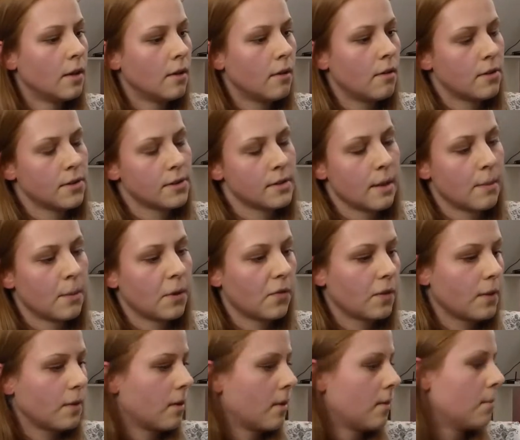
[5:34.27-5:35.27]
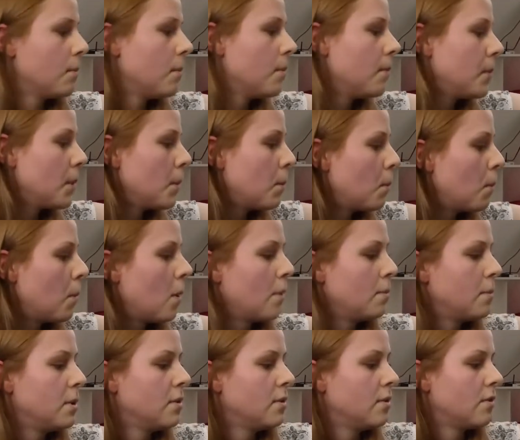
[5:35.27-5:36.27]
or some of the more
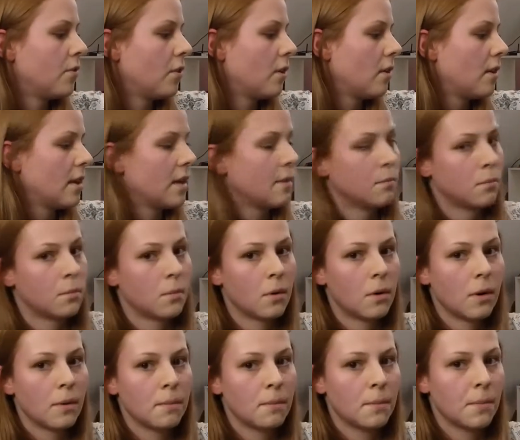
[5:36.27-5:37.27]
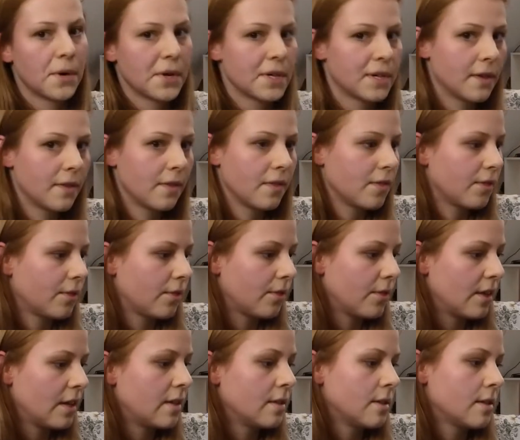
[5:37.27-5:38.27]
beautiful and more modern
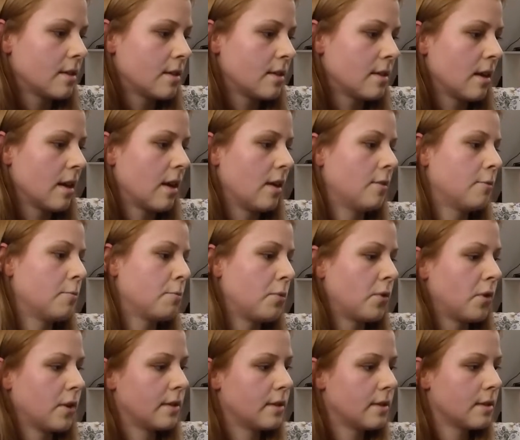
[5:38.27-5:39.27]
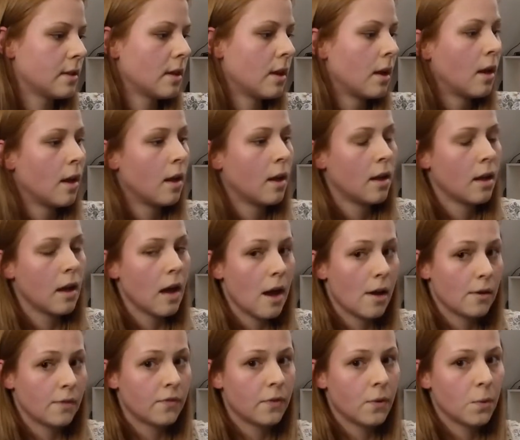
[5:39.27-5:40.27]
things and prints
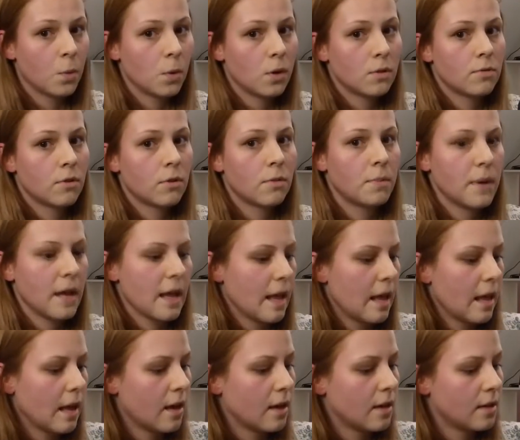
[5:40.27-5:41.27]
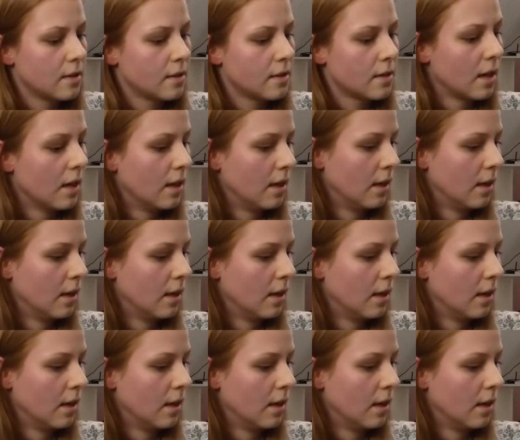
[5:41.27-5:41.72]
out of her wardrobe. And